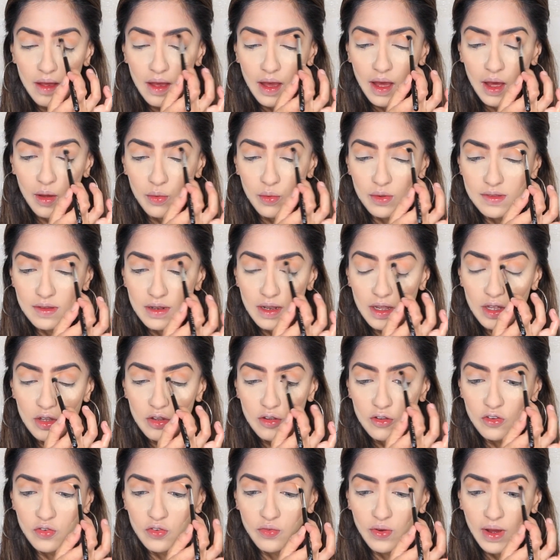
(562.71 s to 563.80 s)
I wasn't a
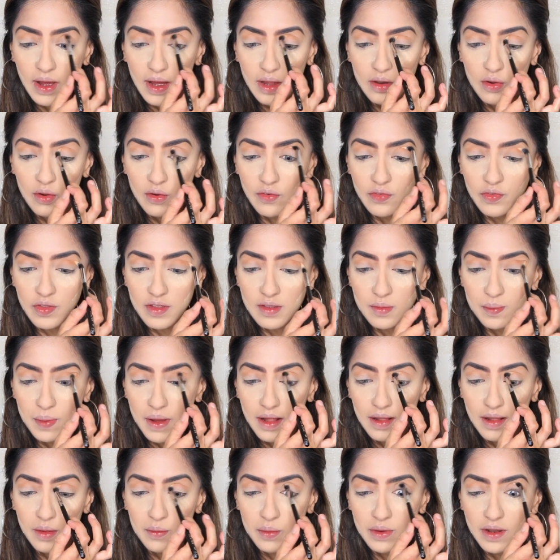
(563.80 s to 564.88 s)
huge fan of this
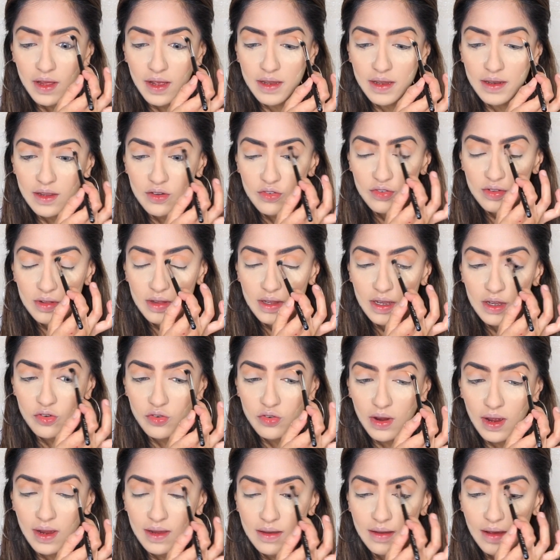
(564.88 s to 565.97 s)
palette when I initially
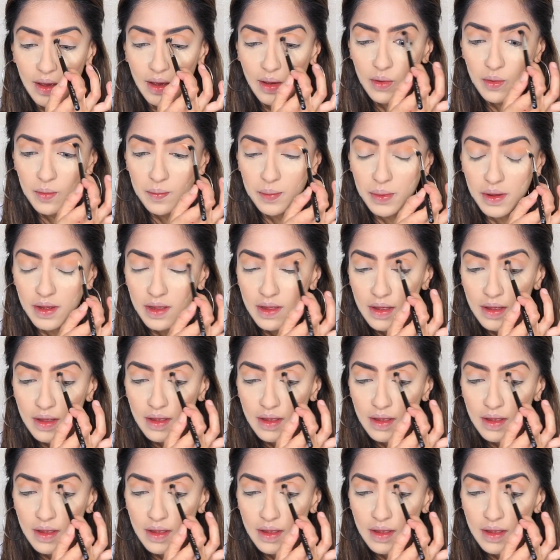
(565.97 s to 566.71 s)
tried it out, but